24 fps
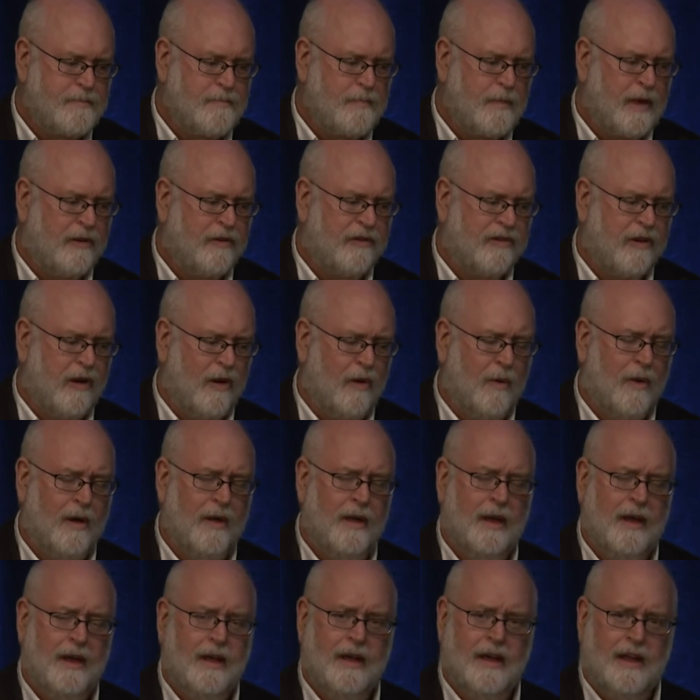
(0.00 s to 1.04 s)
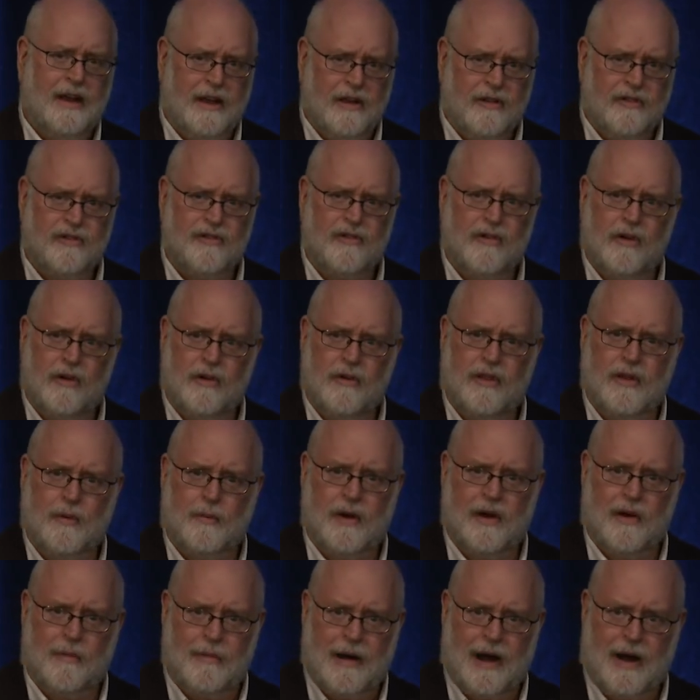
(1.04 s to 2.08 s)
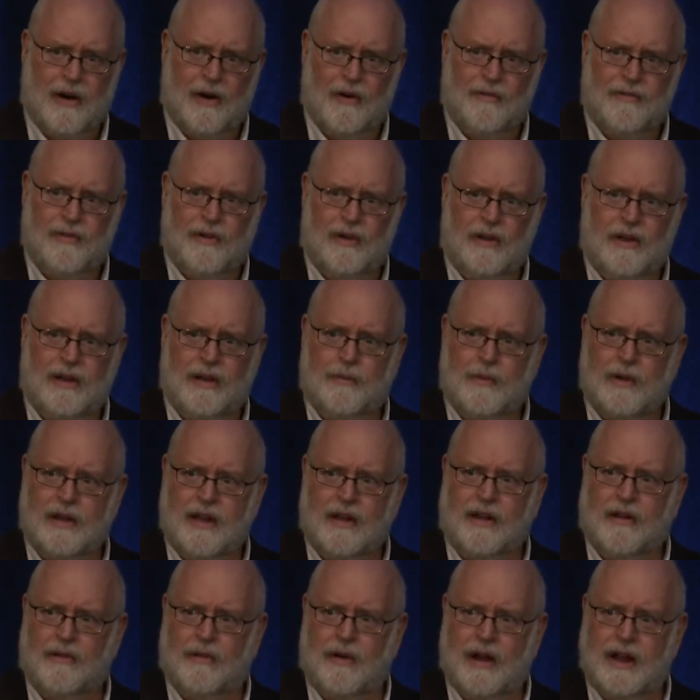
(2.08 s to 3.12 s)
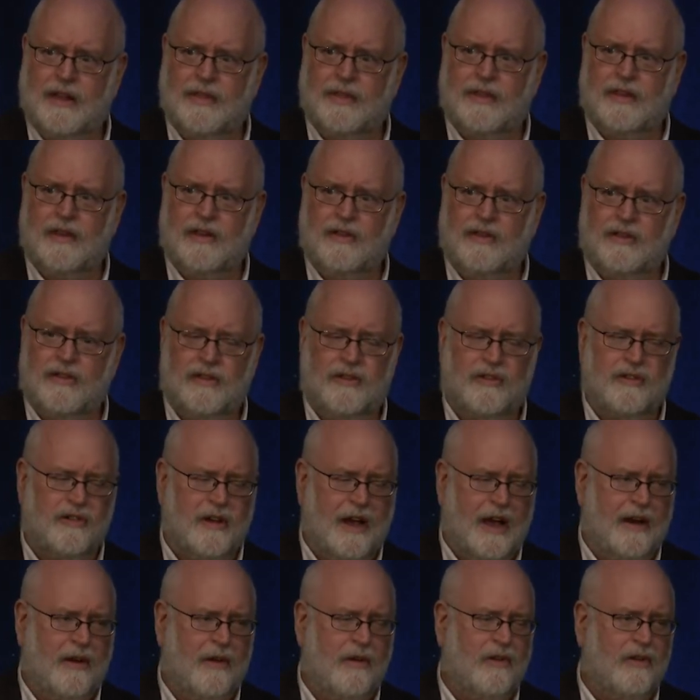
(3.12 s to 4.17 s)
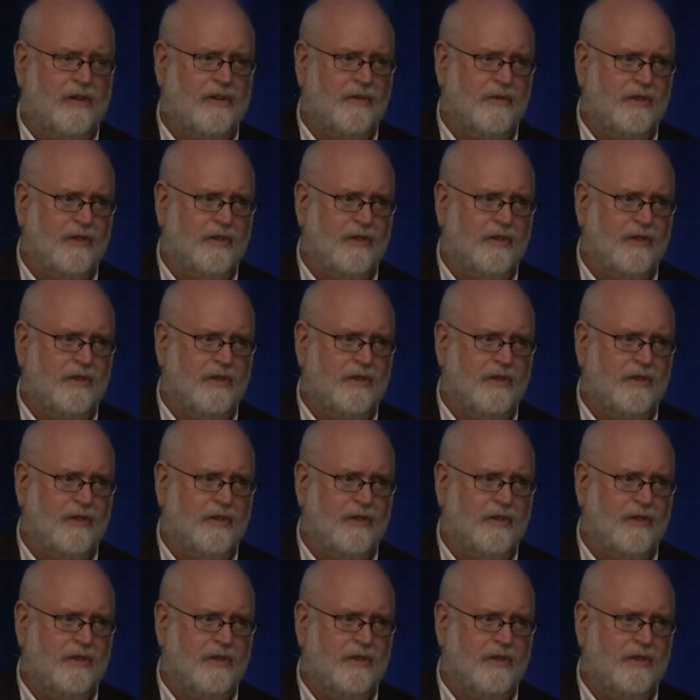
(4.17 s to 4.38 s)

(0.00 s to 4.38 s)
So it is true that we are powerful and we can create these shadows of